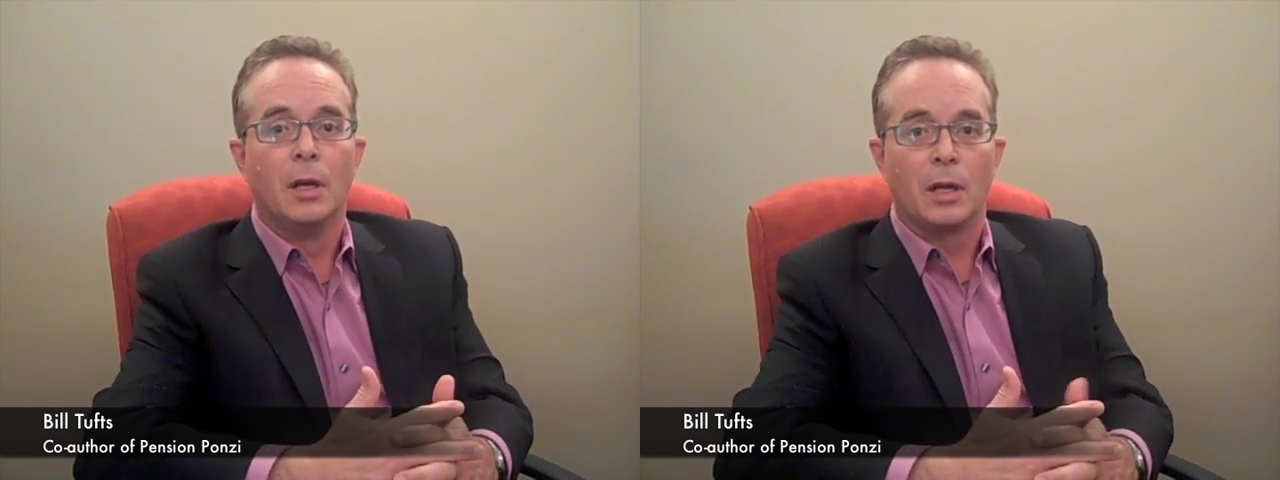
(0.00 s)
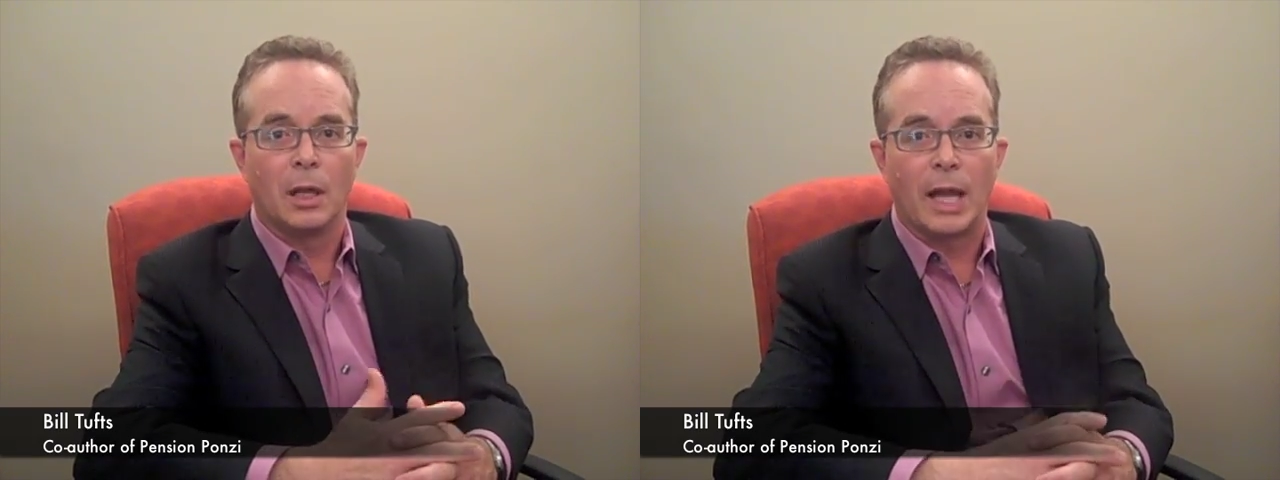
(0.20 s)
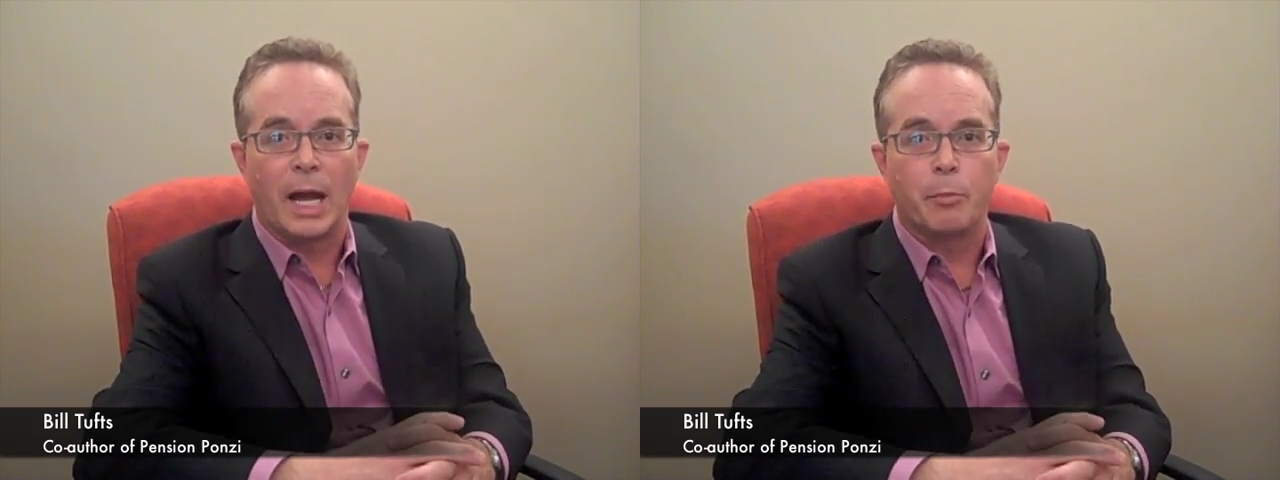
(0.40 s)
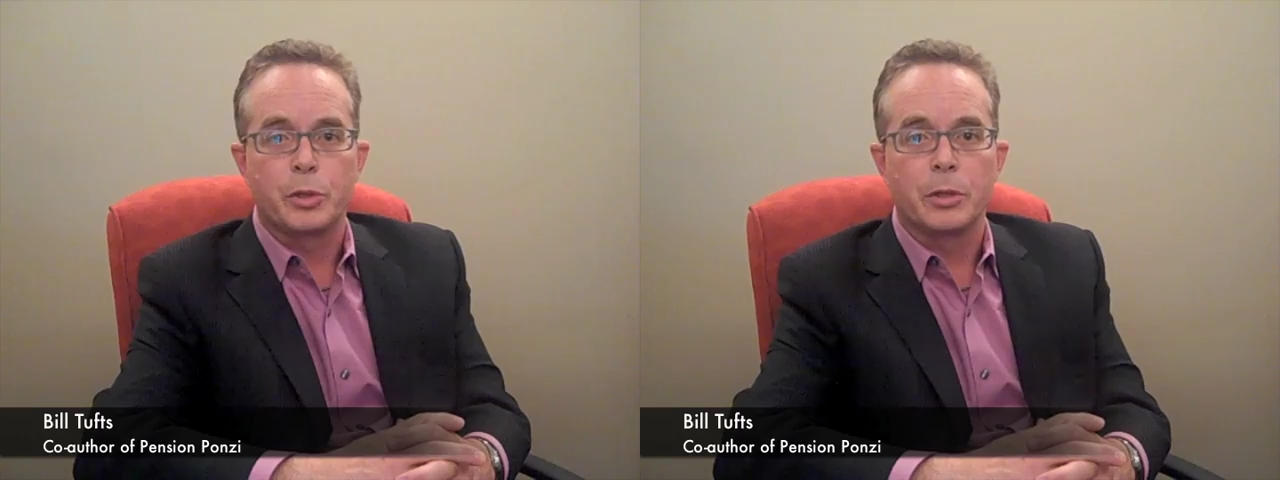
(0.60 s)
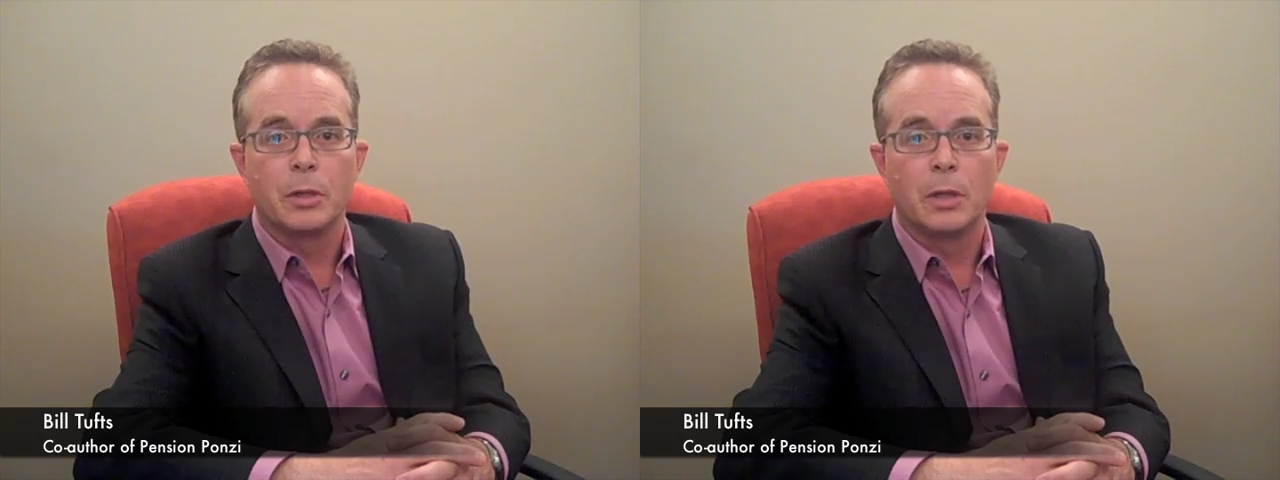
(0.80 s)

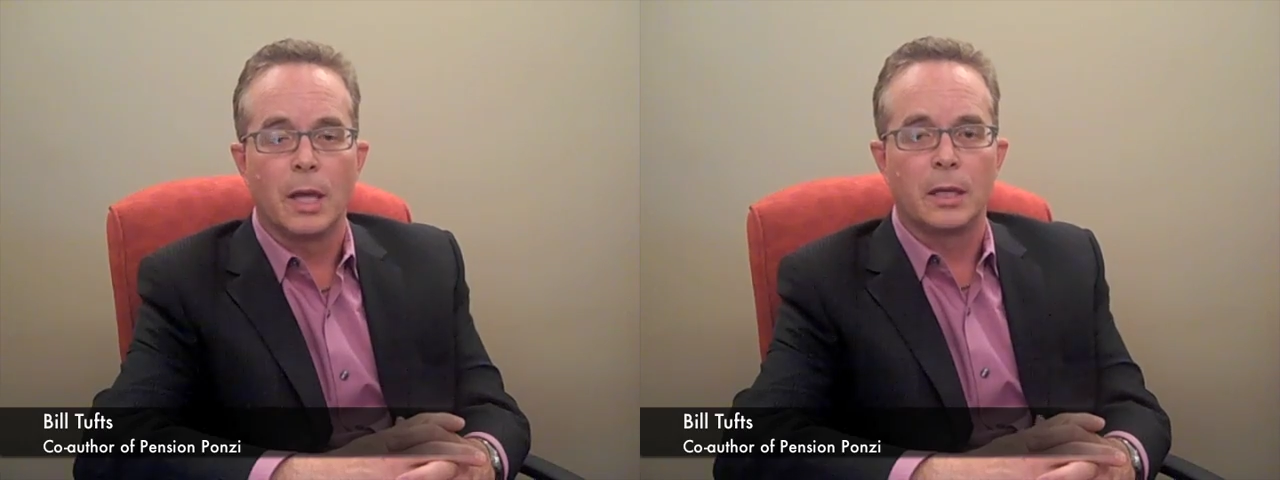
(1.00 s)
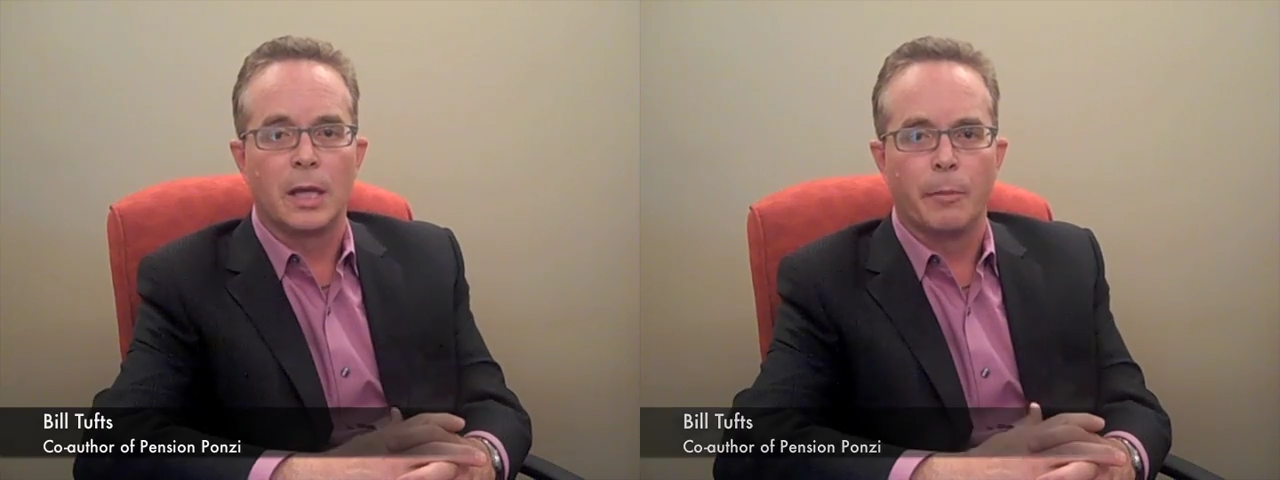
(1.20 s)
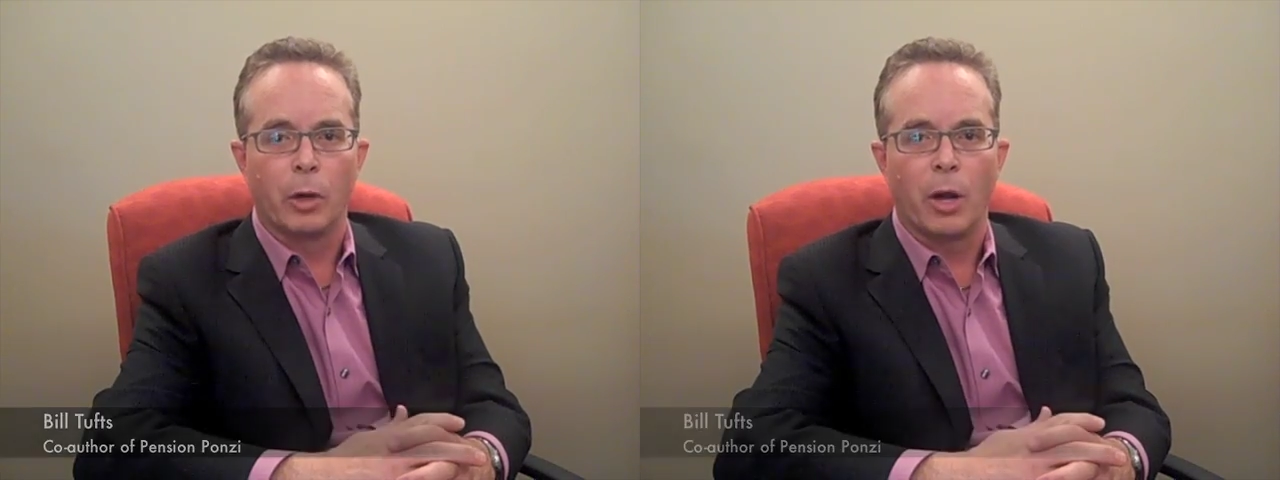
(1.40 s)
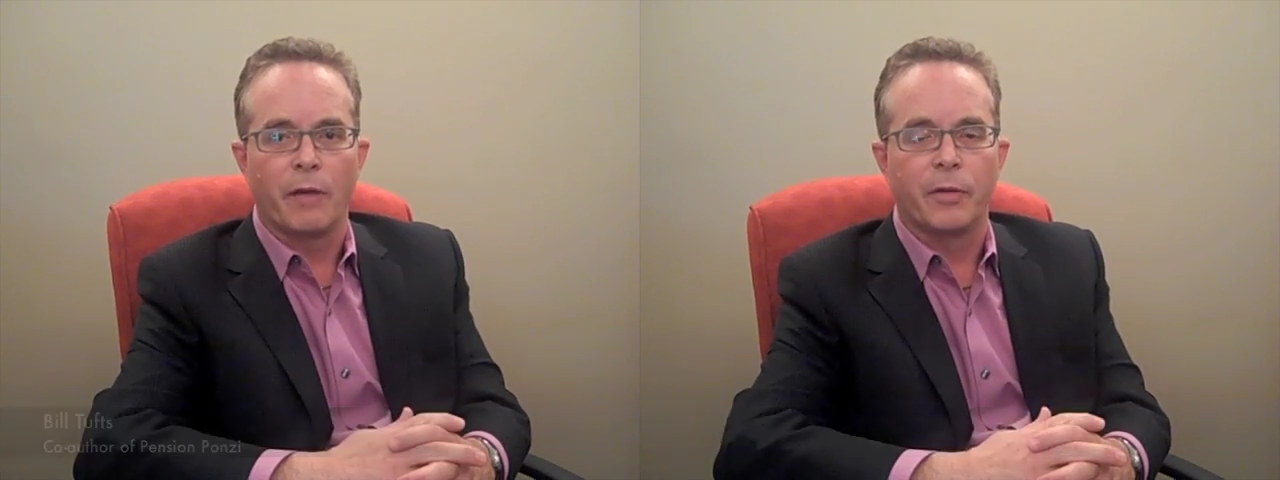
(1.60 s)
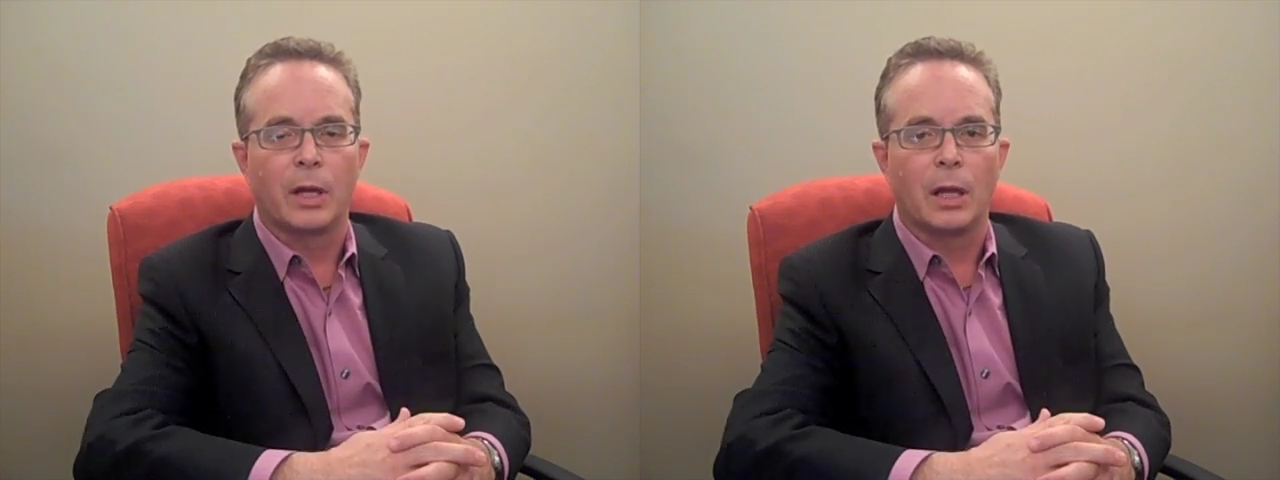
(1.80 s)
collapse. That demographic